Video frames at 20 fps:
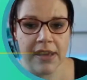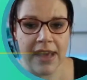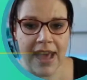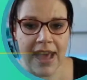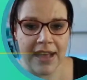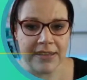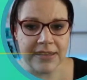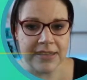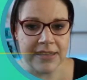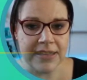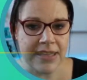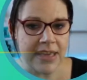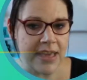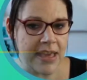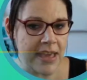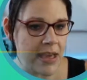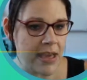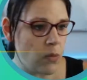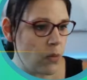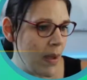at
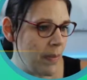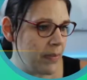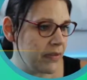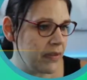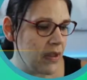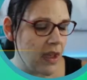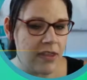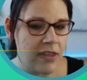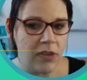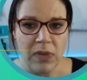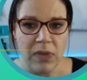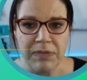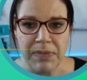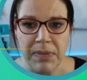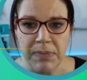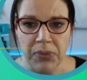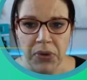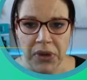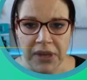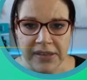the website that we've
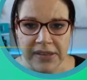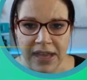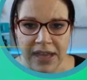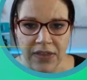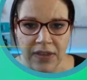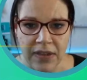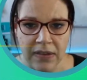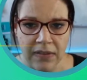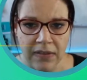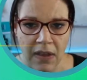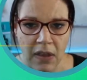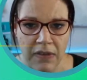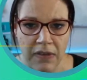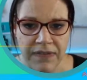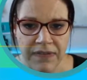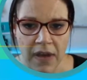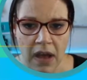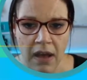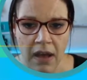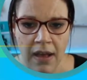been putting together so
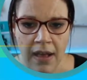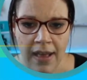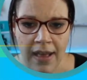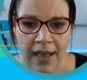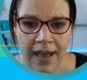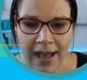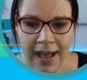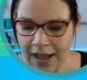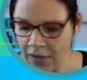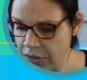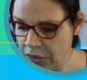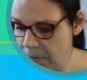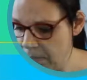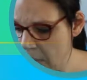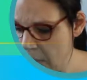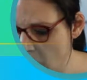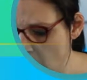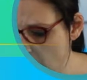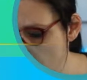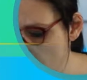far, at the
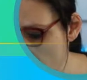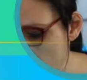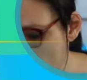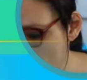moment